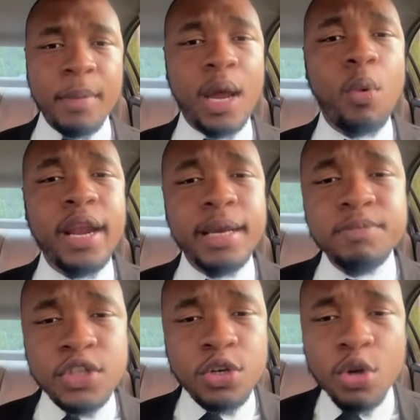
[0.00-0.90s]
But I want
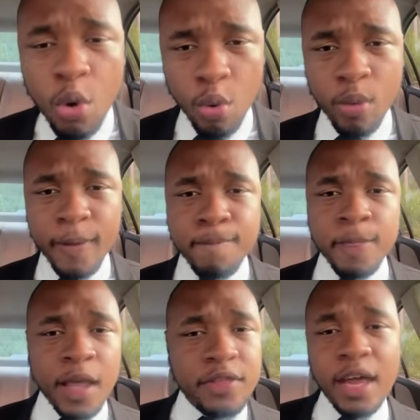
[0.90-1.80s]
him to know
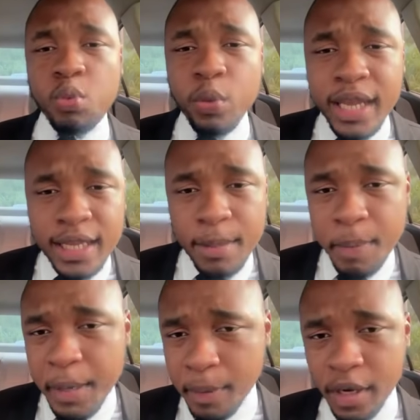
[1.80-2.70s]
that we, the
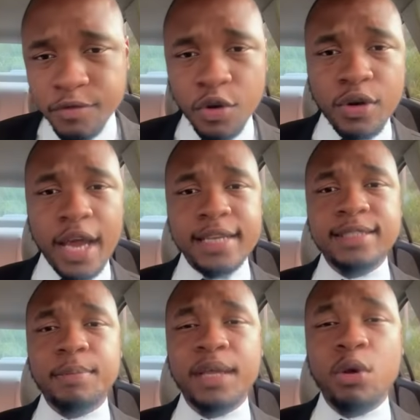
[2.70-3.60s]
people of Trinidad
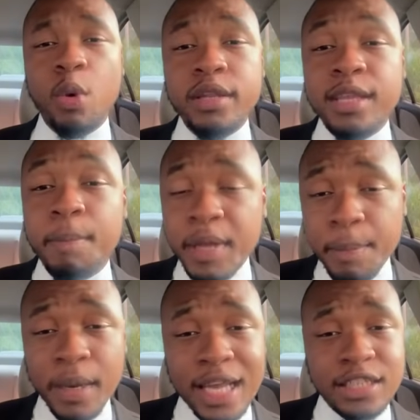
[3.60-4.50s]
and Tobago, and the
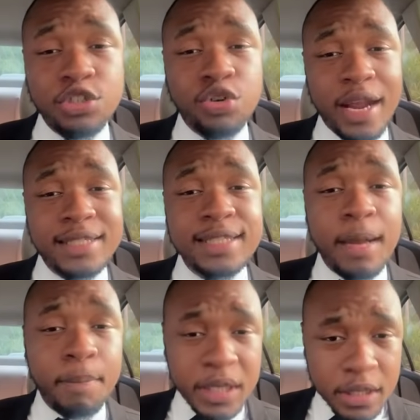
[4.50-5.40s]
people that you're trying
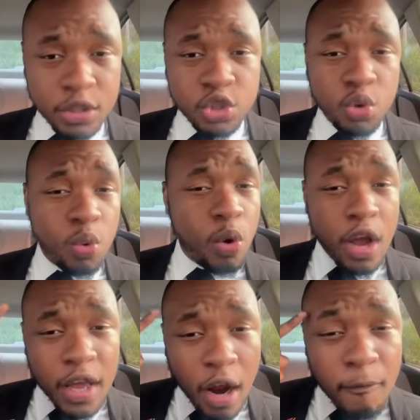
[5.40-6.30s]
to appeal to,
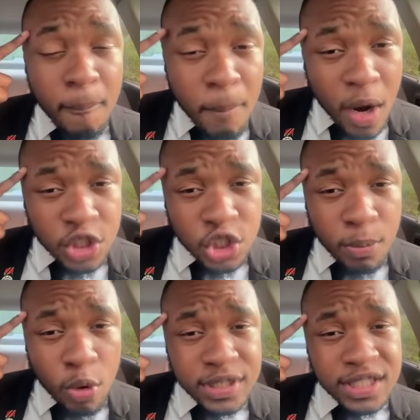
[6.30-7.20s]
are much
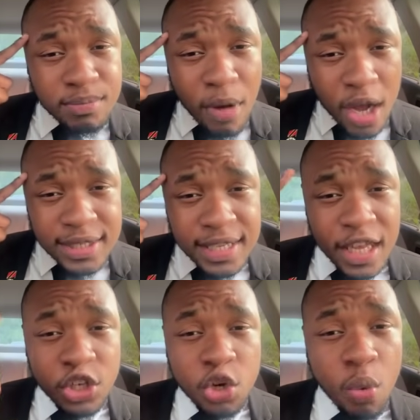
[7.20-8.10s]
more smarter
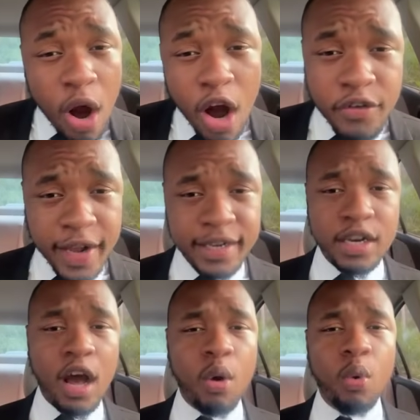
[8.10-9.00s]
than you are right
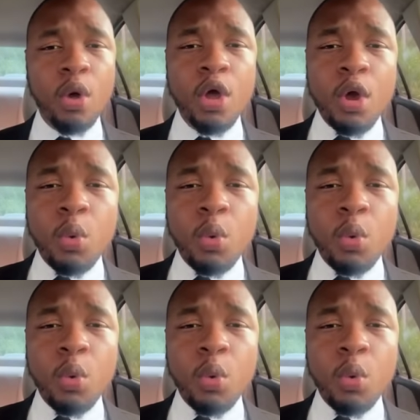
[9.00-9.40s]
now.